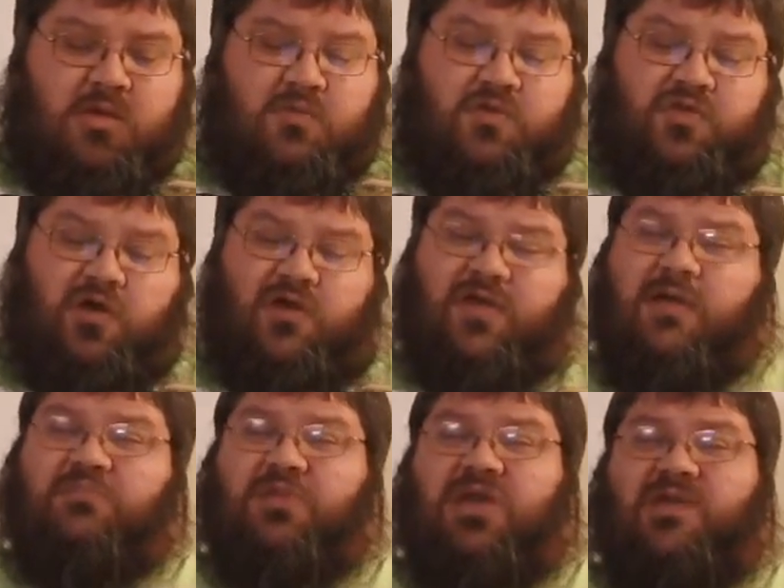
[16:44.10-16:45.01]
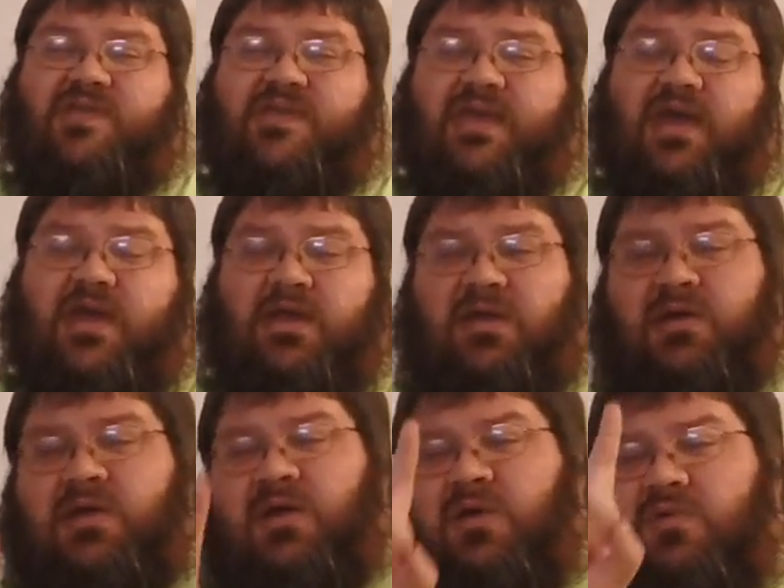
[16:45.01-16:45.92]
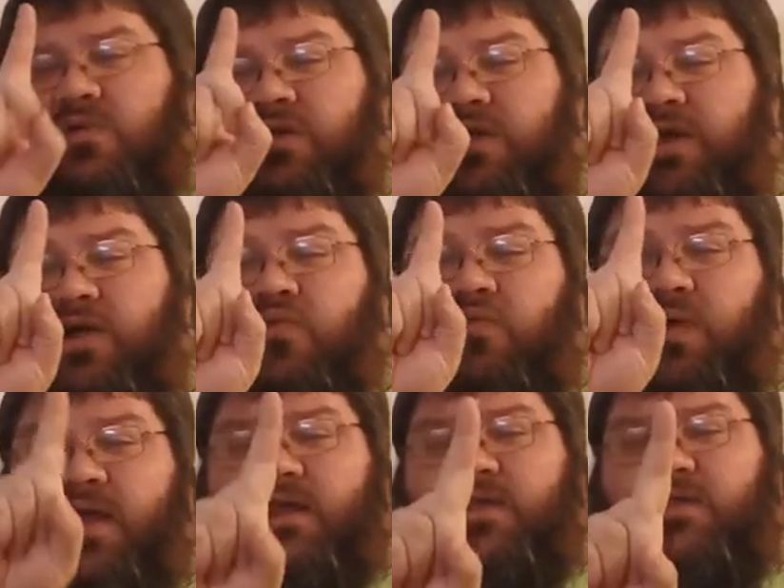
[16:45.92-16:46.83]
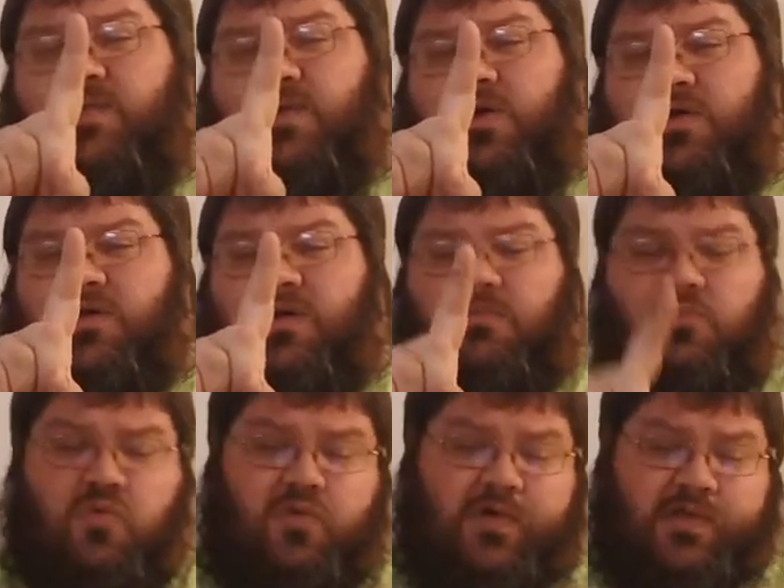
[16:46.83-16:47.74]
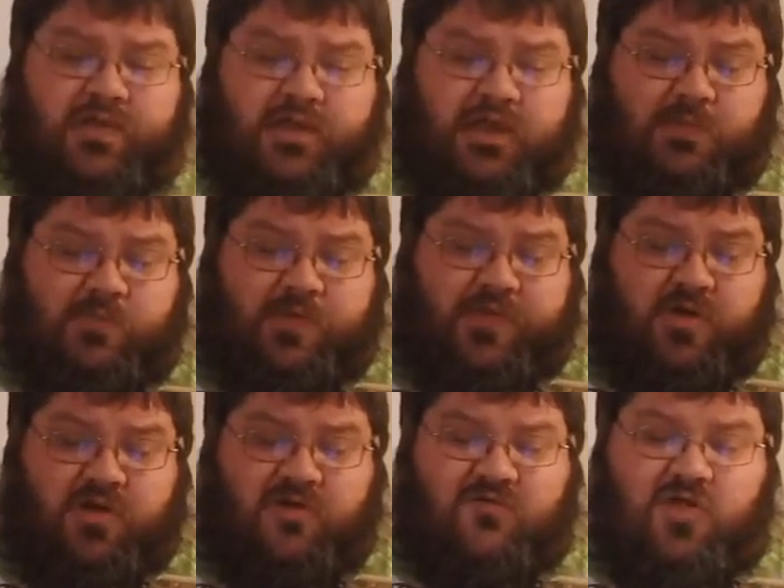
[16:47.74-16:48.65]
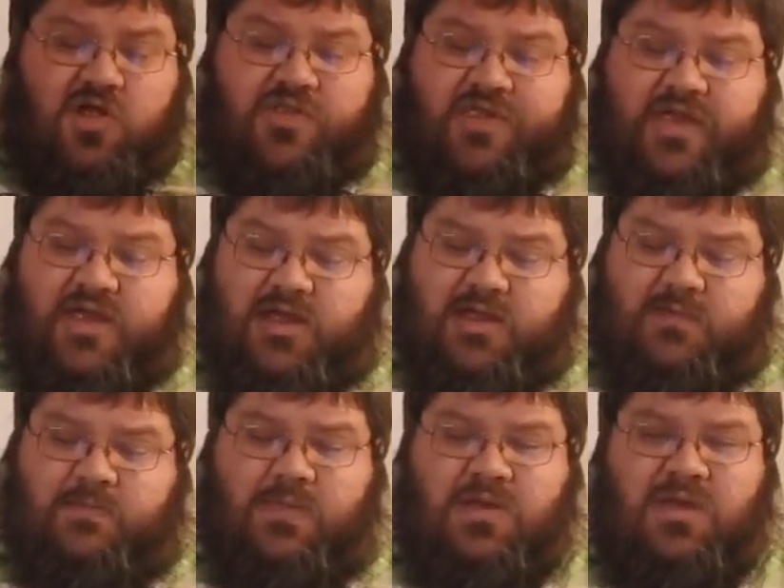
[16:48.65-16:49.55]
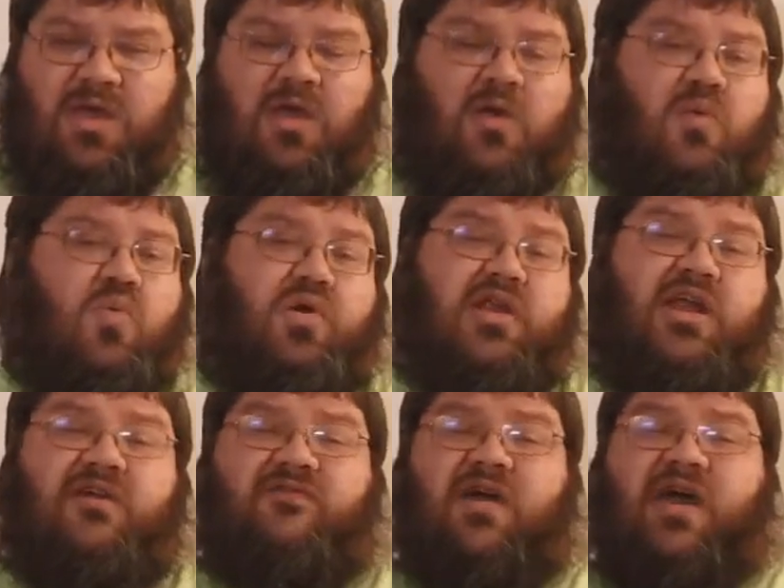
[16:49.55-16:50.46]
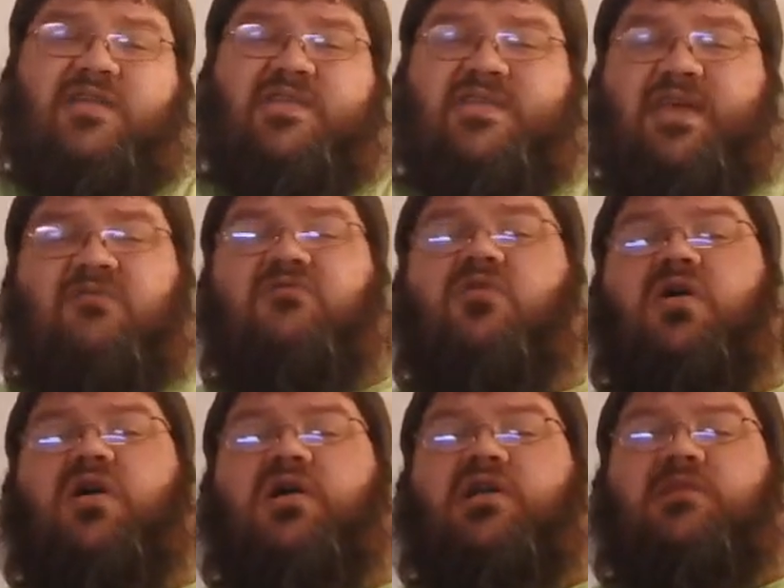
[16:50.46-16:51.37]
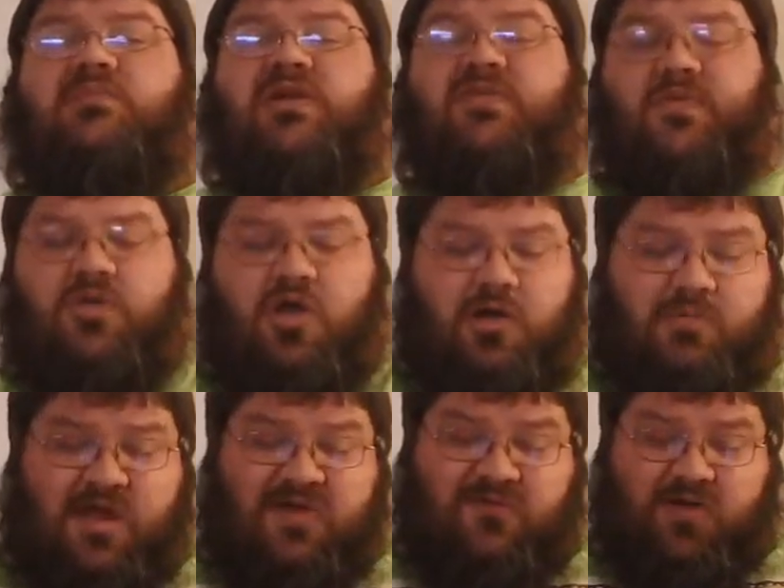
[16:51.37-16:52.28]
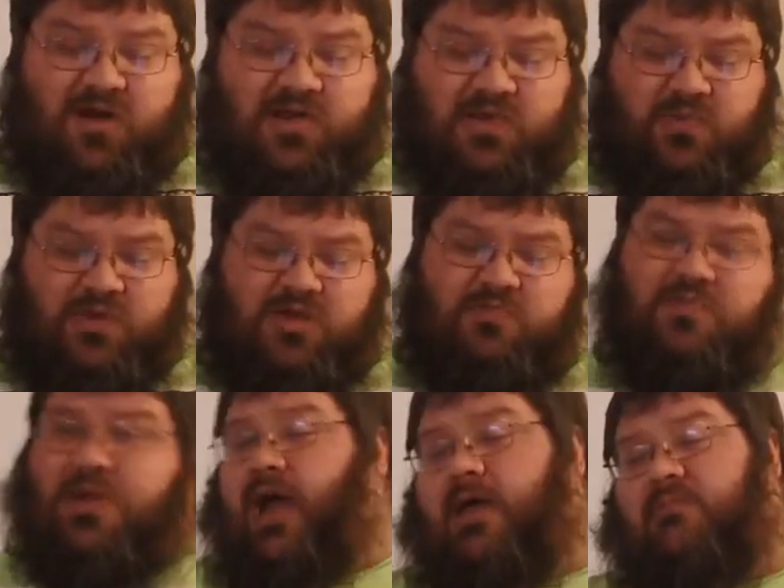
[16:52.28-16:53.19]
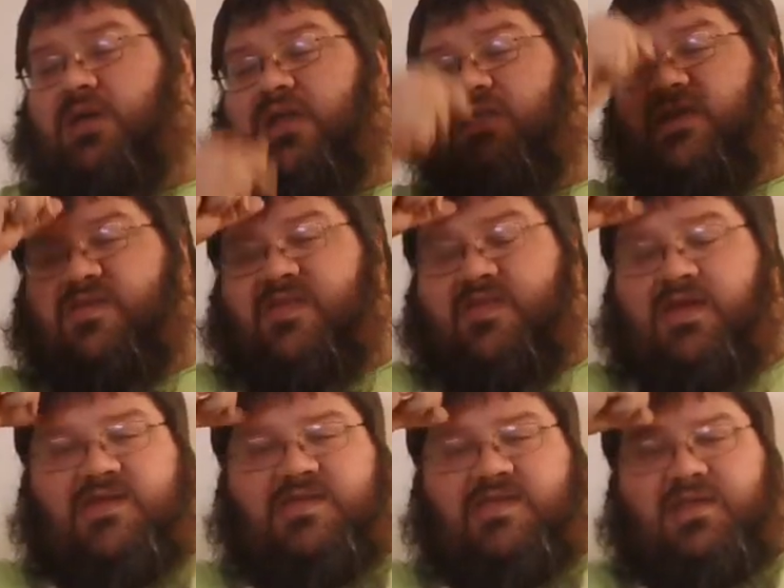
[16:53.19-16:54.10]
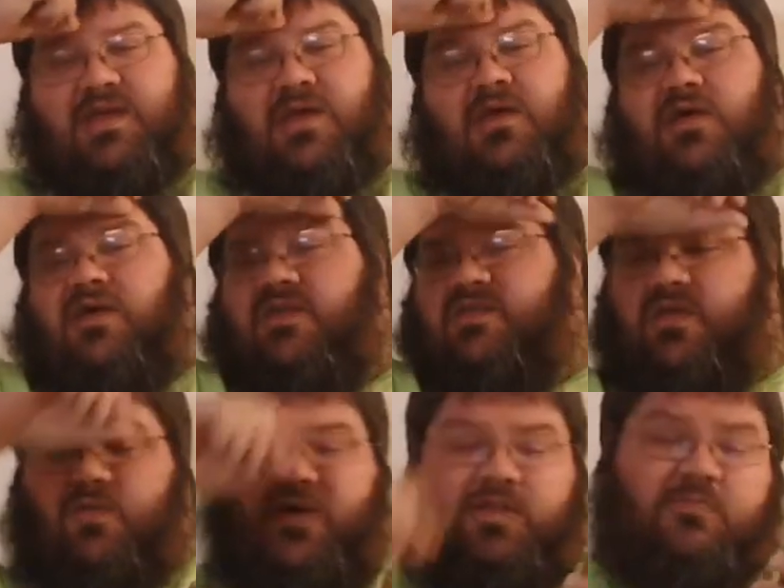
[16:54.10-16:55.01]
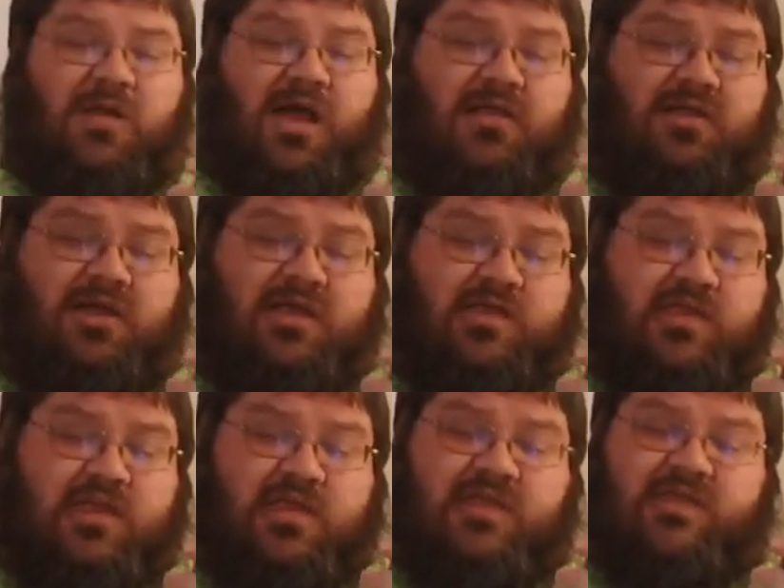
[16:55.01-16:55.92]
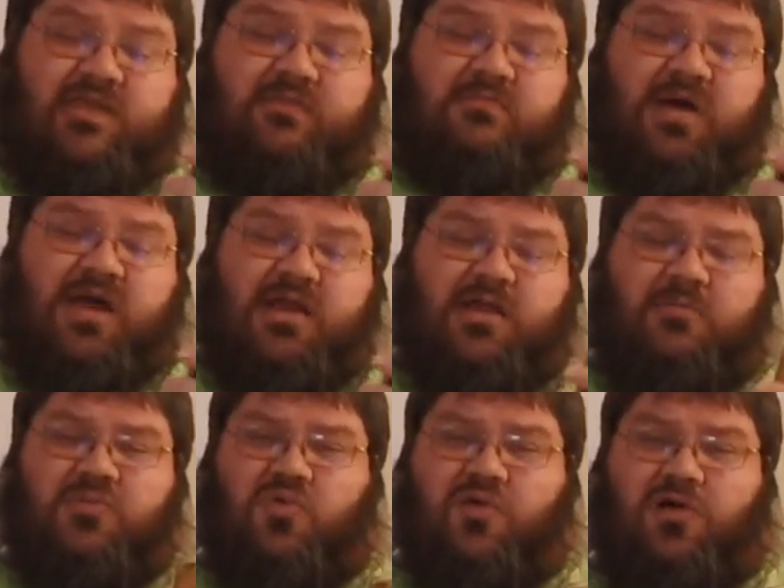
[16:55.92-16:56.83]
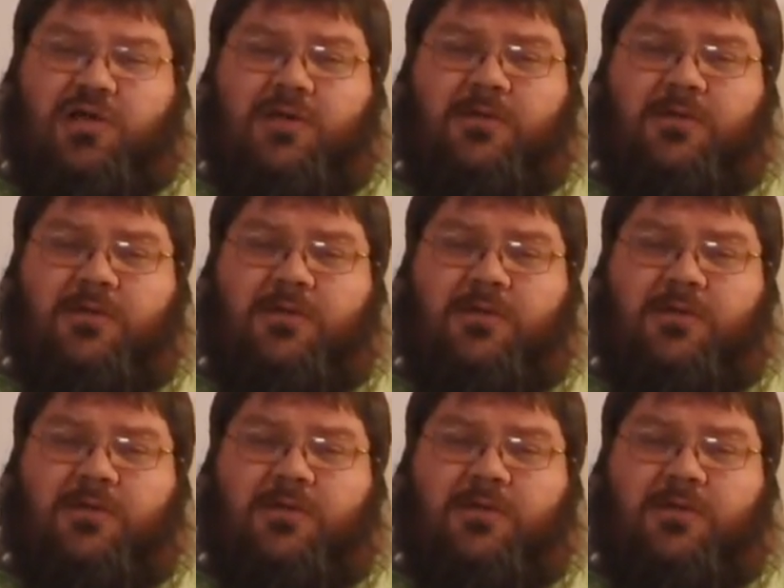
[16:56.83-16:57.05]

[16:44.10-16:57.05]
With all that being said, we're going to go right into our number one theme song of all time. One that I've had several arguments with all my friends with, but I made this list, so it's my list, and this is my number one.